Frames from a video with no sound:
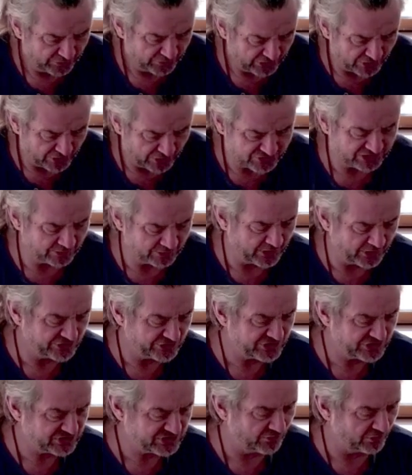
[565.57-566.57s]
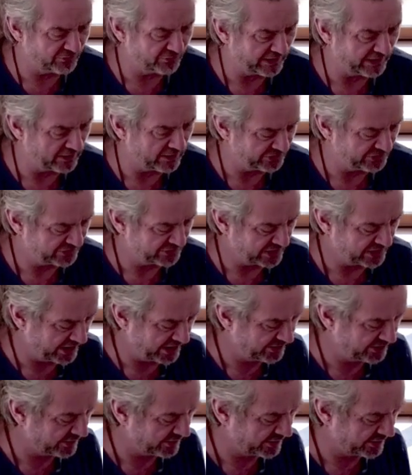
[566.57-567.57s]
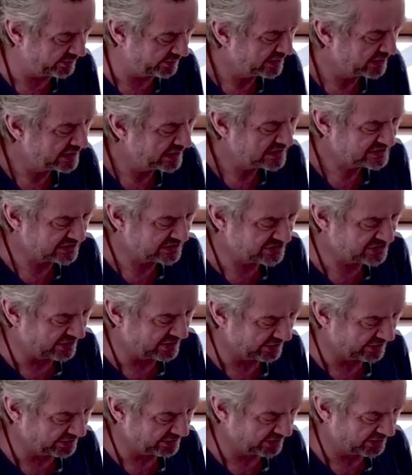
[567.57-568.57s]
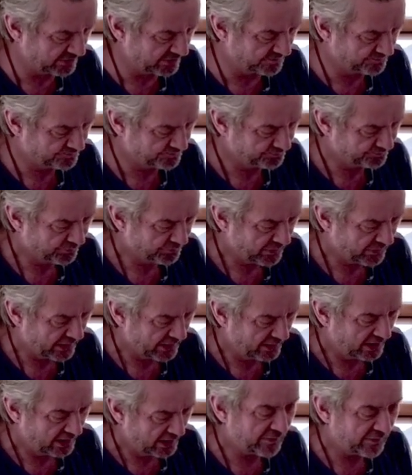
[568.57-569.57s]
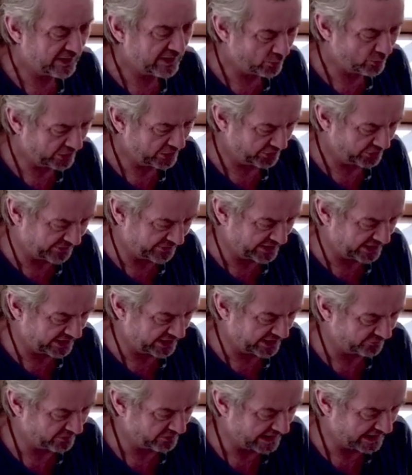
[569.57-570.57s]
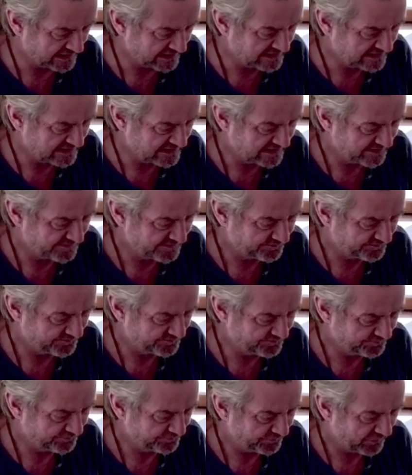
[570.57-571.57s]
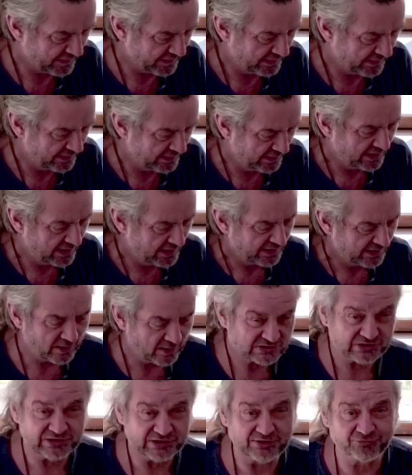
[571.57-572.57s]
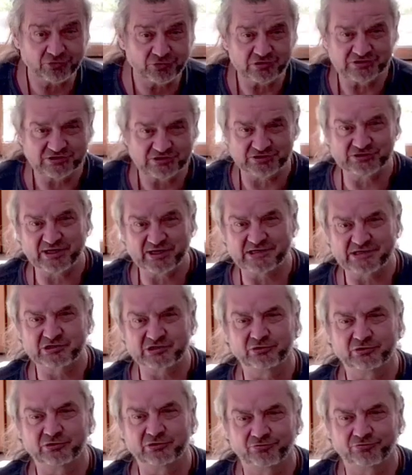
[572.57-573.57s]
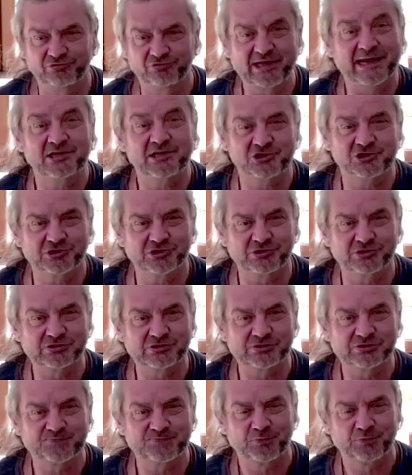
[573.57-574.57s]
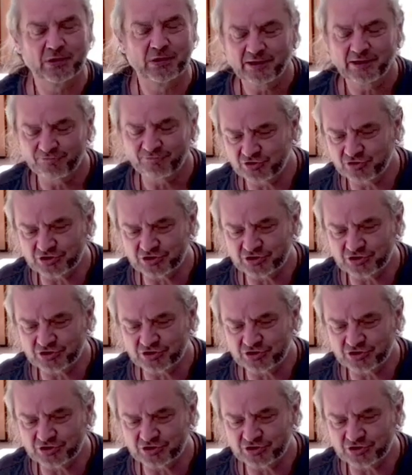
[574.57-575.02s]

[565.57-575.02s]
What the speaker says: using the purchase of the ground underneath you to turn you. And then when you get there, you relax. Now, it's a different set of tensions. If you